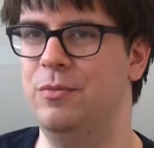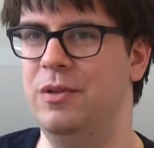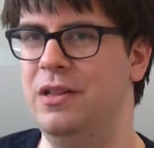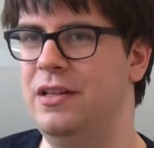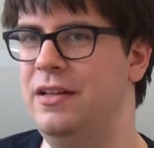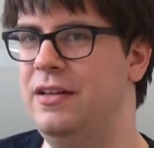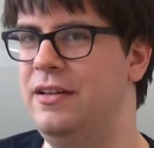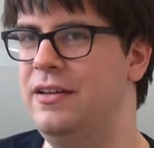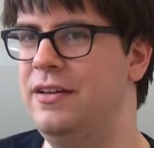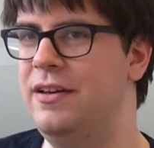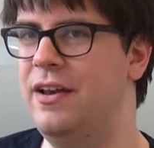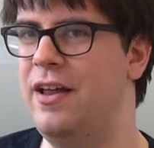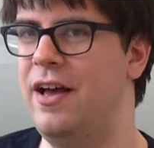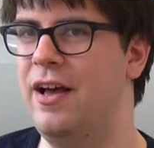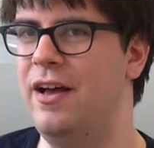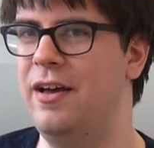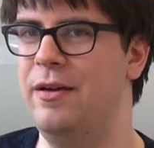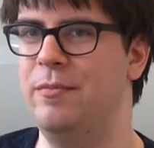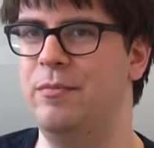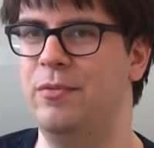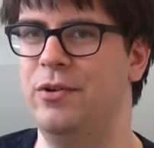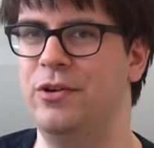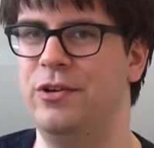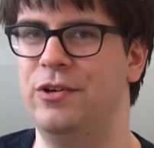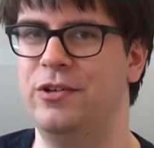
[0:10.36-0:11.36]
TU Berlin.
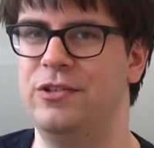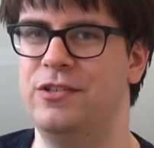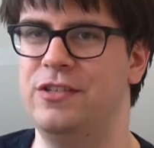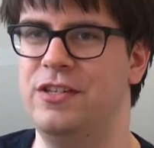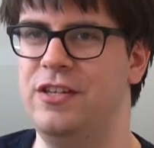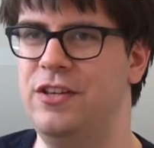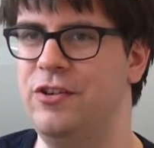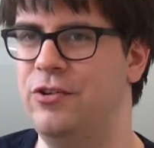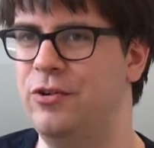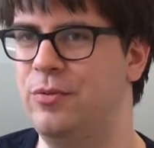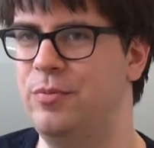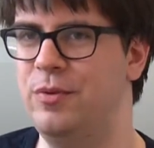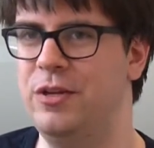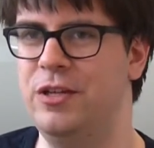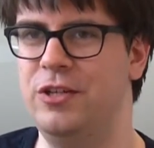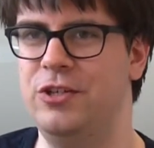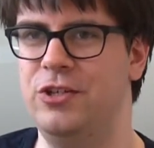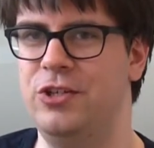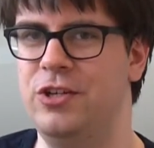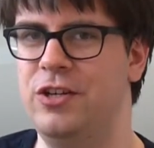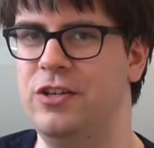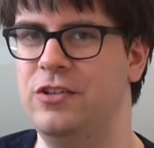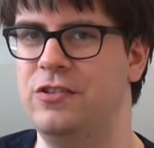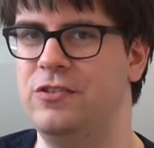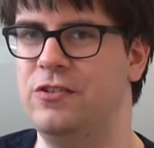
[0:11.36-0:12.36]
I'm a senior
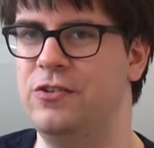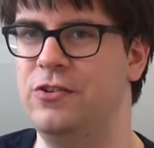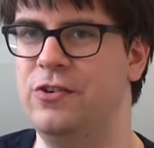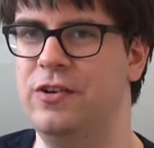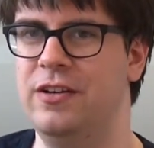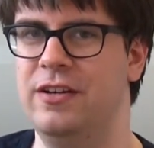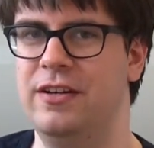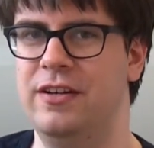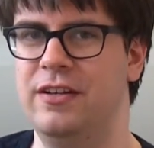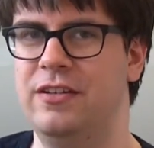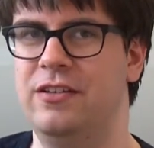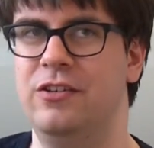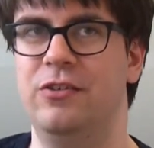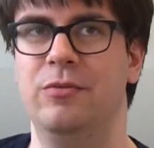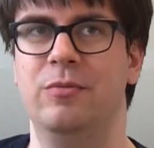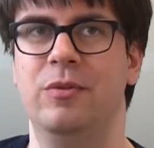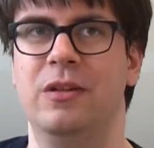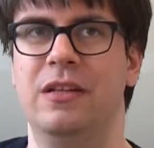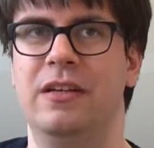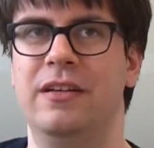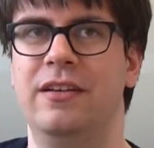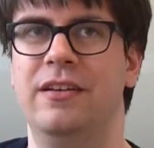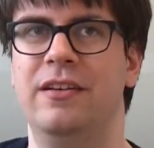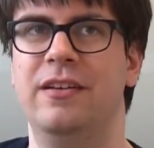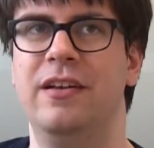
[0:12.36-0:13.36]
PhD student at TU
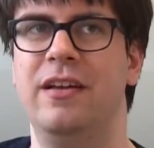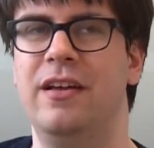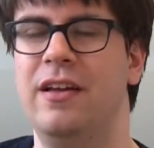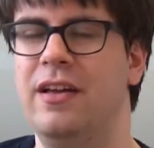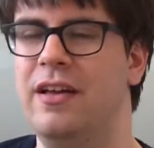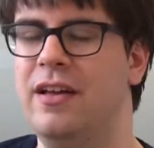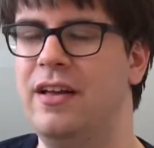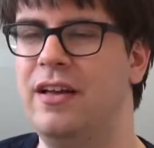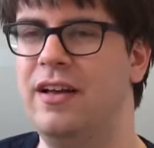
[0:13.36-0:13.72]
Berlin.